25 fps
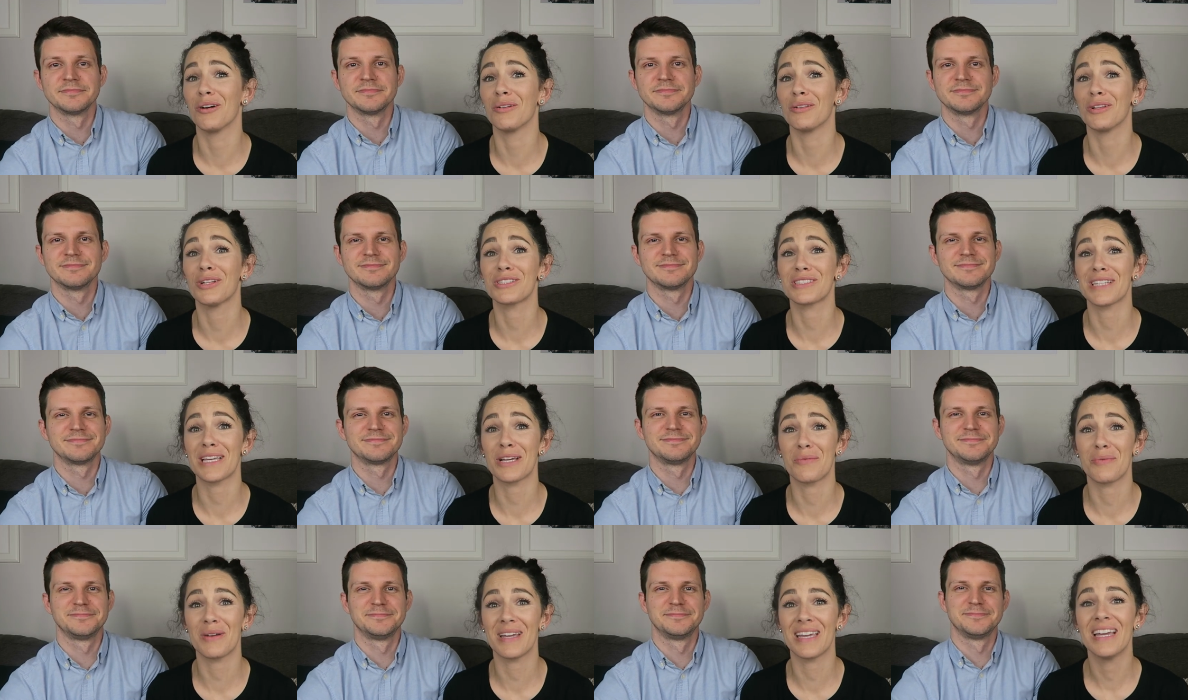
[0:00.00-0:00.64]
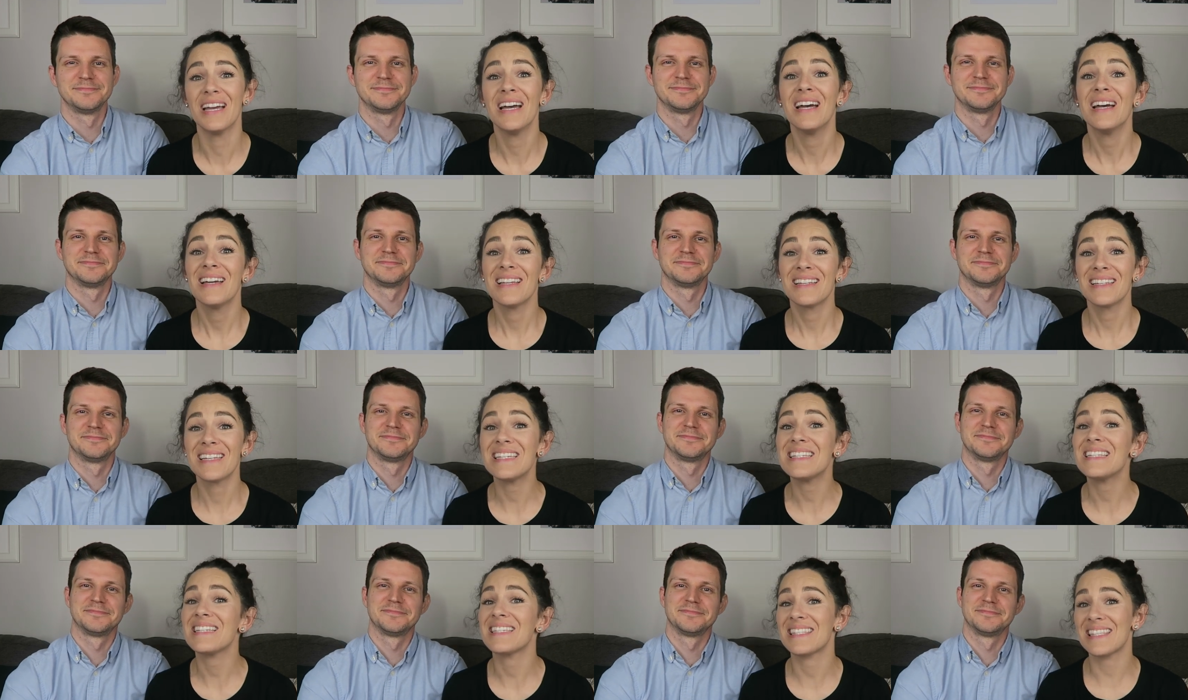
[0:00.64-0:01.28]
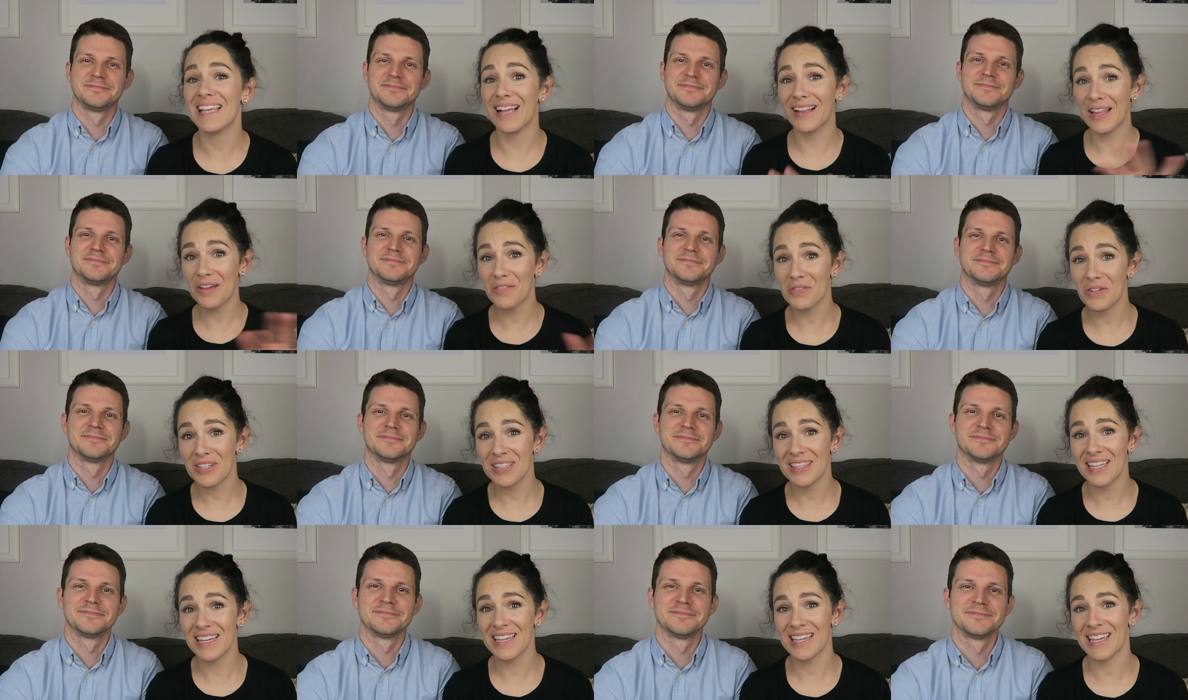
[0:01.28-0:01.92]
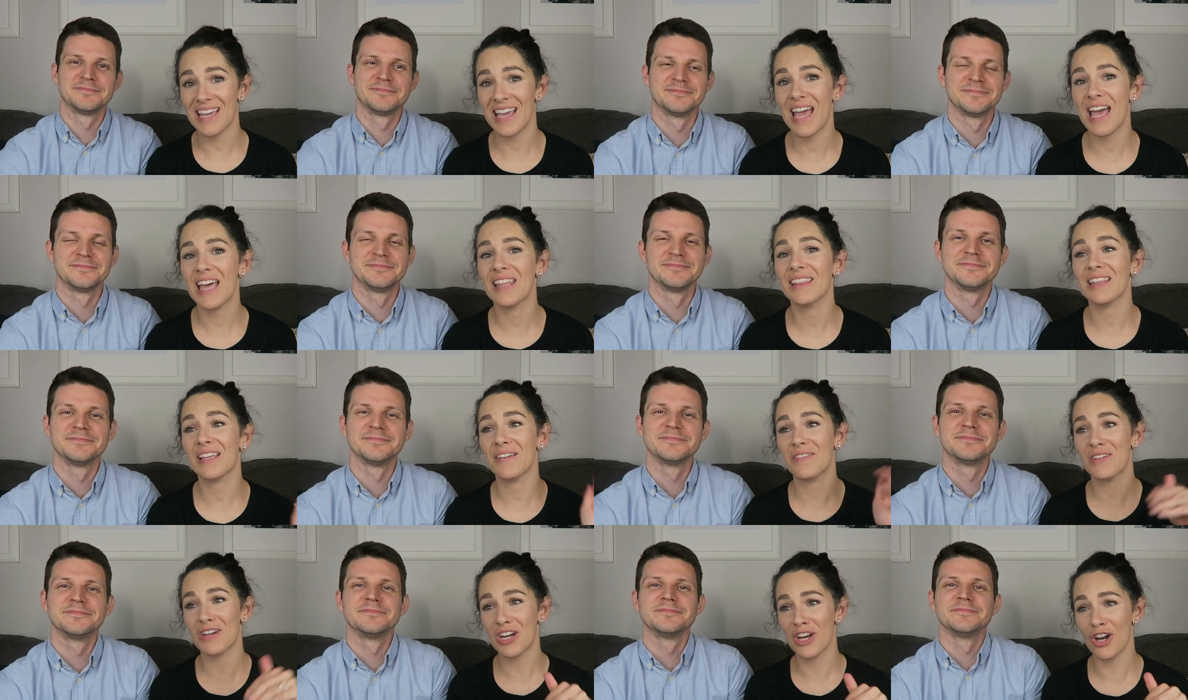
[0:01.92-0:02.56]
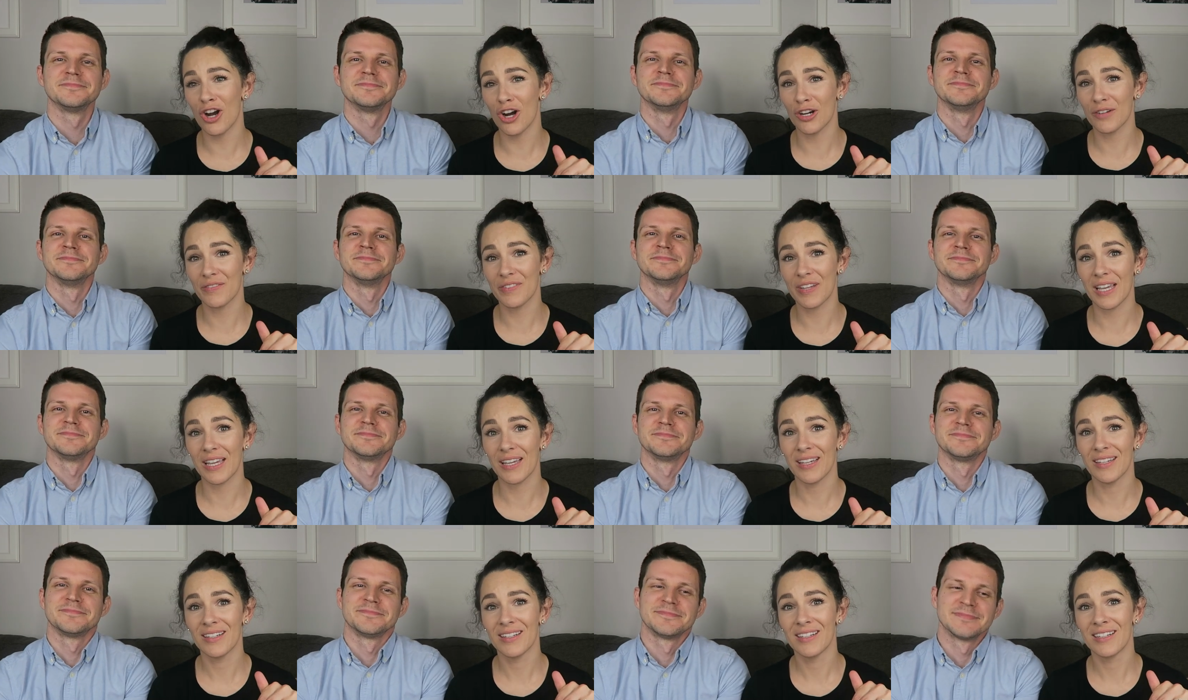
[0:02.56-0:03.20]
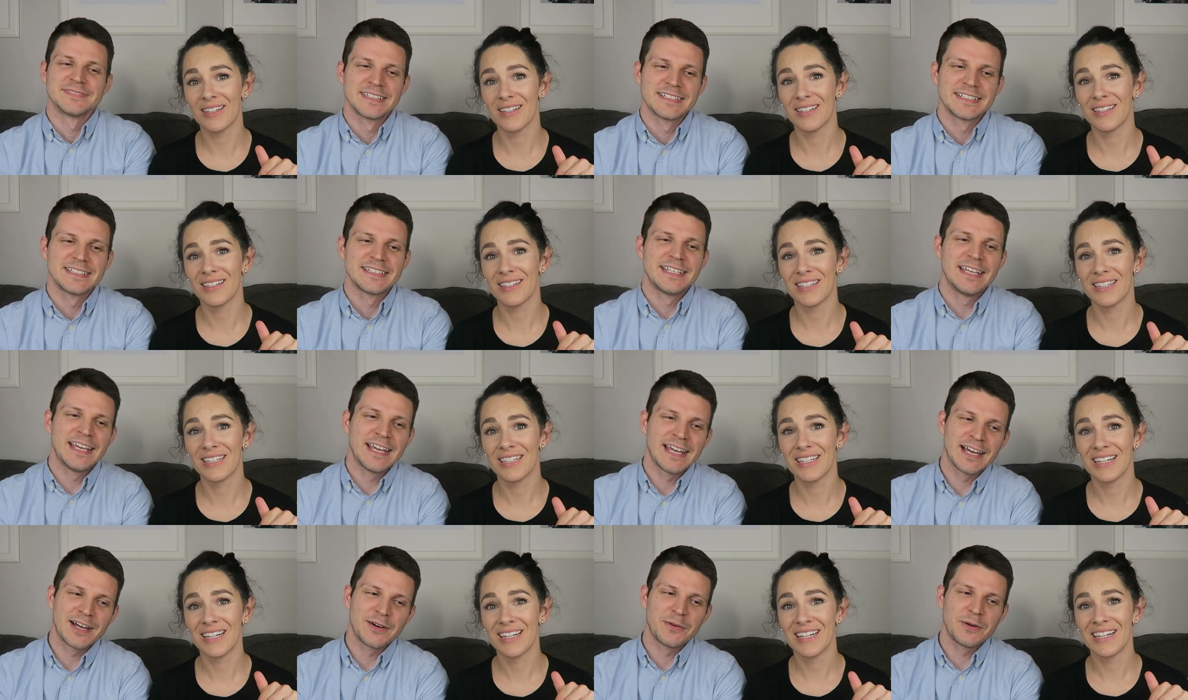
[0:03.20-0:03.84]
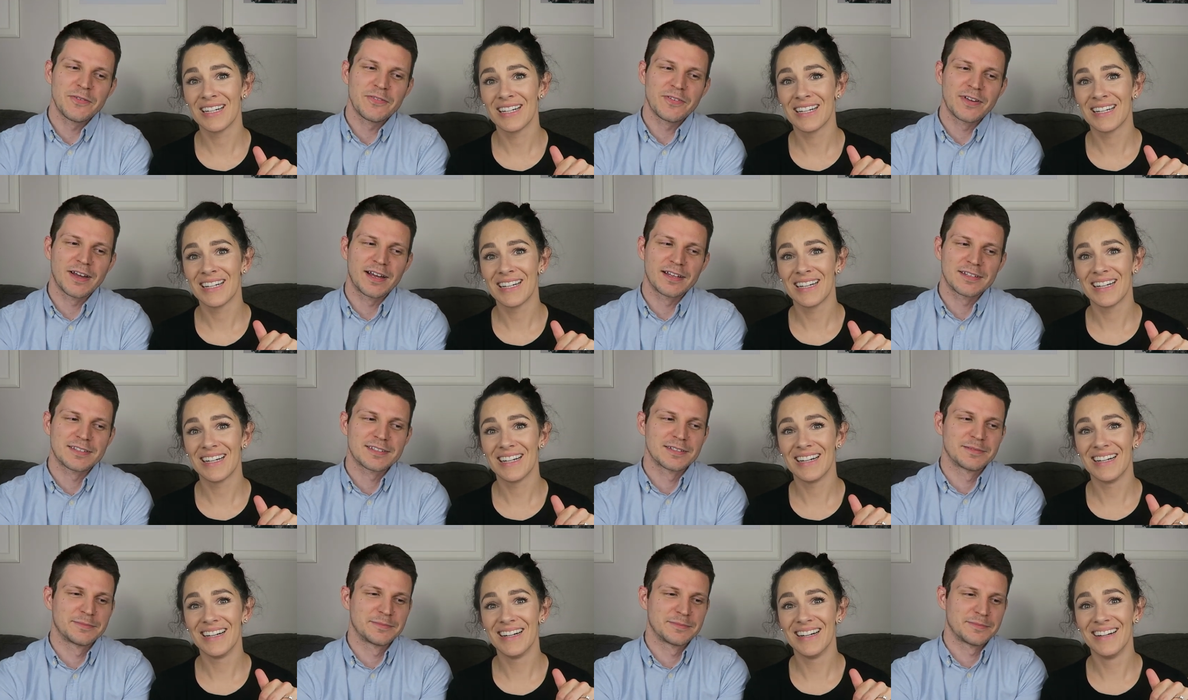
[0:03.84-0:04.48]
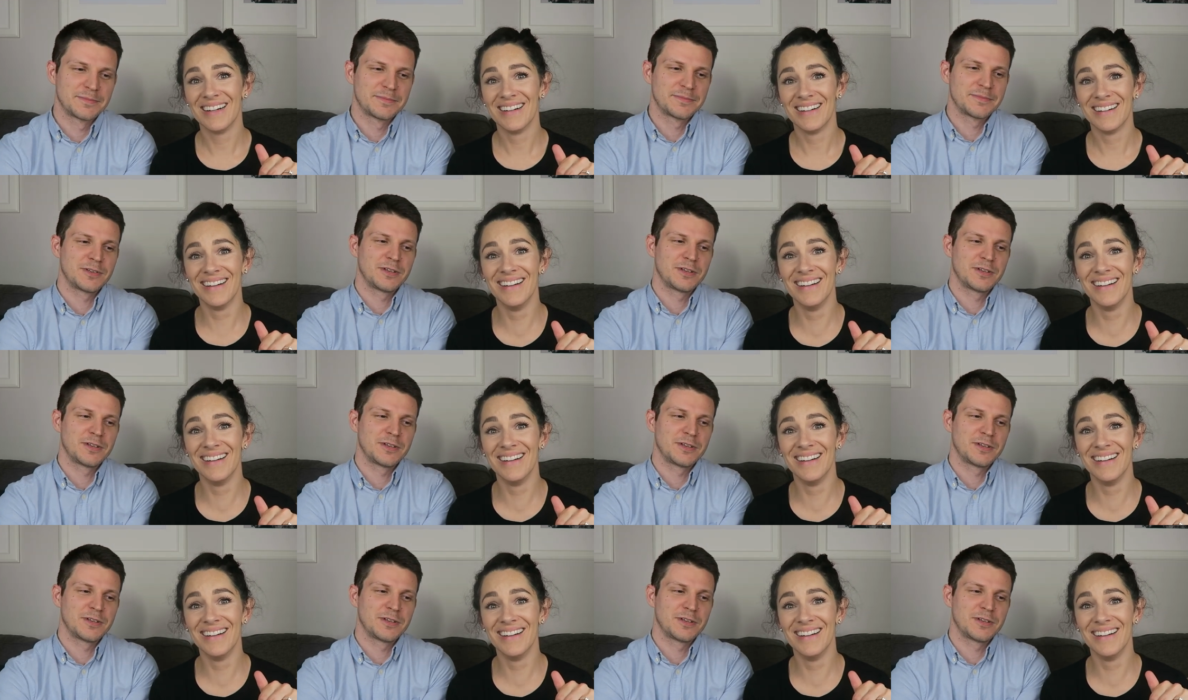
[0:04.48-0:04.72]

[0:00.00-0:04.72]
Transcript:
Speaker 1: so it looks like we need to sell everything and live in an RV.
Speaker 2: Yeah, we've got some